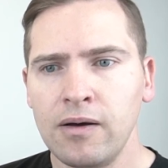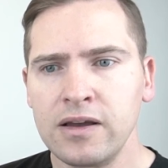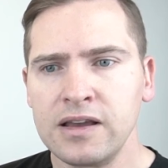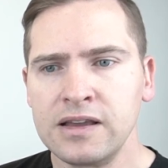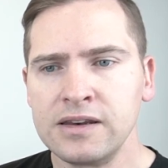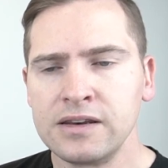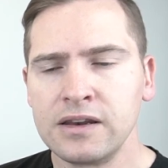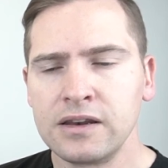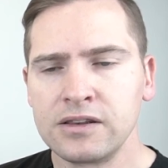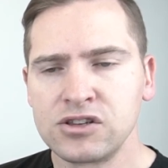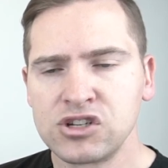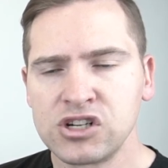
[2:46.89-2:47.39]

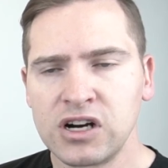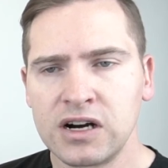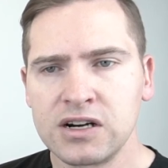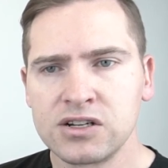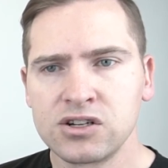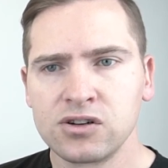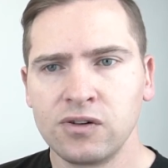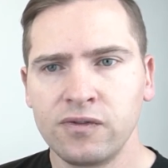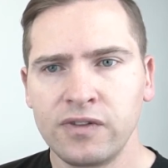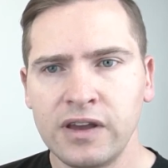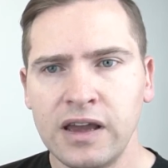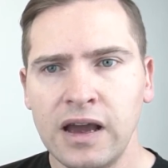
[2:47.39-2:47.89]
in
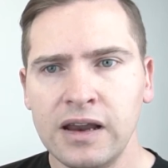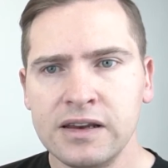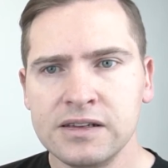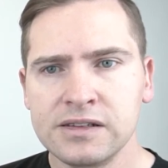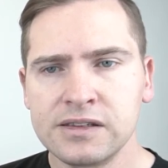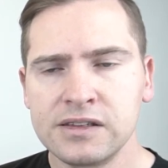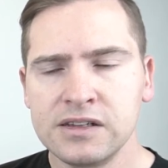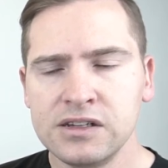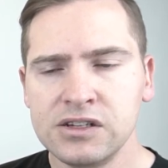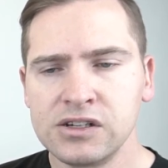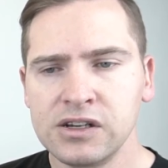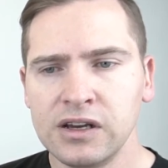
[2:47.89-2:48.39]
charge of the
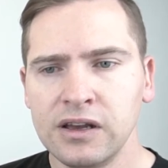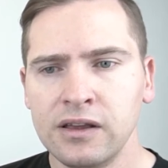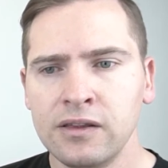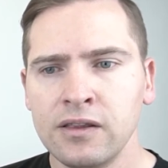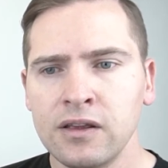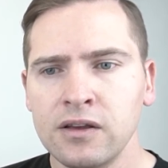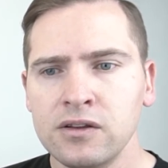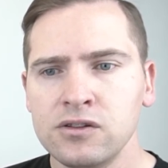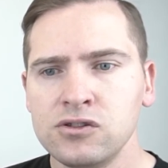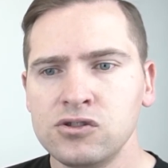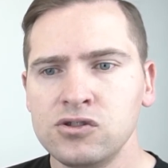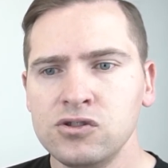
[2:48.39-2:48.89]
anesthesia
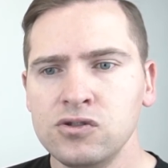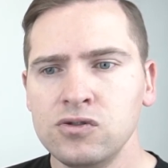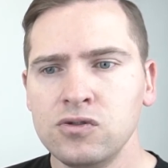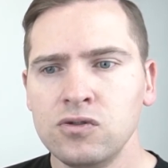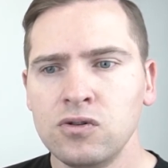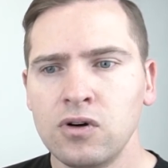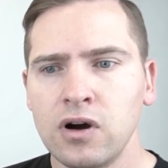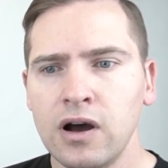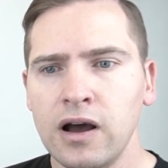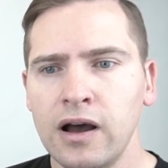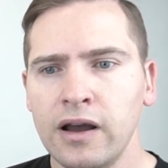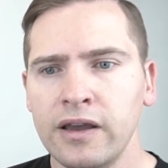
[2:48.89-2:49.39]

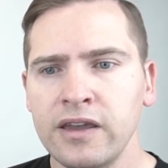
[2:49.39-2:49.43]
to